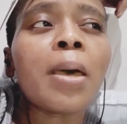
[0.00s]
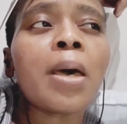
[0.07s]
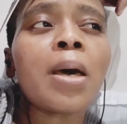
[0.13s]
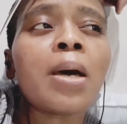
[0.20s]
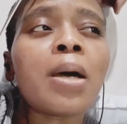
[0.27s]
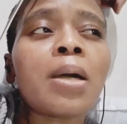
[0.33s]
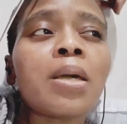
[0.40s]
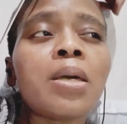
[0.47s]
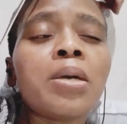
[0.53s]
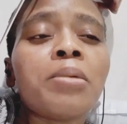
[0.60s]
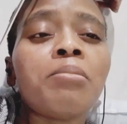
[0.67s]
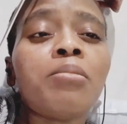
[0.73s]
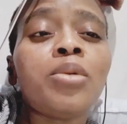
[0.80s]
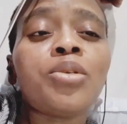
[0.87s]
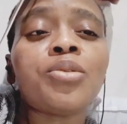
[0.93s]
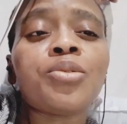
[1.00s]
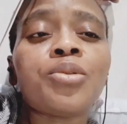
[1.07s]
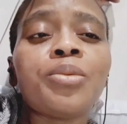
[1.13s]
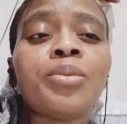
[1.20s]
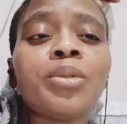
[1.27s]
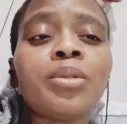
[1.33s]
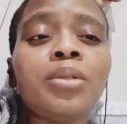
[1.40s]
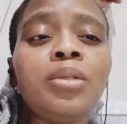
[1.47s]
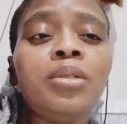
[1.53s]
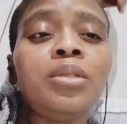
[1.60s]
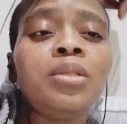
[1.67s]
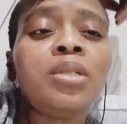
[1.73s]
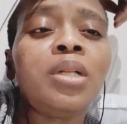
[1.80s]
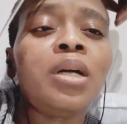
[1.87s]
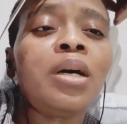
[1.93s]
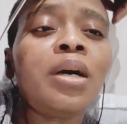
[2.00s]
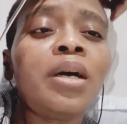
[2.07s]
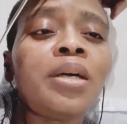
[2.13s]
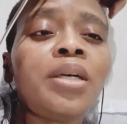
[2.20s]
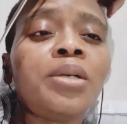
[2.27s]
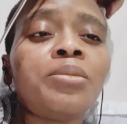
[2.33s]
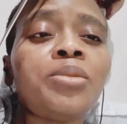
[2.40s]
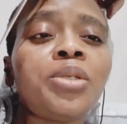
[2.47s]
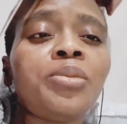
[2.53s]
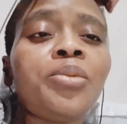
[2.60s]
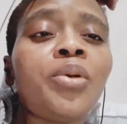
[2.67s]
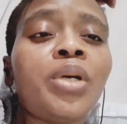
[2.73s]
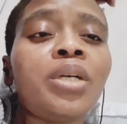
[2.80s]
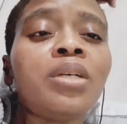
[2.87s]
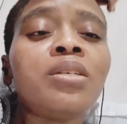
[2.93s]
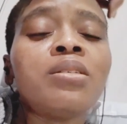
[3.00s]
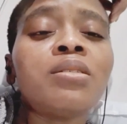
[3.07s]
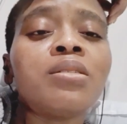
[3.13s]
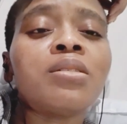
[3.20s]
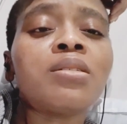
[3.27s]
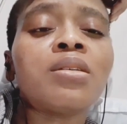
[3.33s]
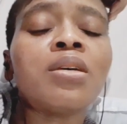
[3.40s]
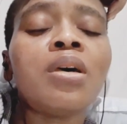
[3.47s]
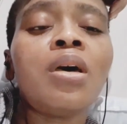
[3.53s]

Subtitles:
I am miserable. I am depressed.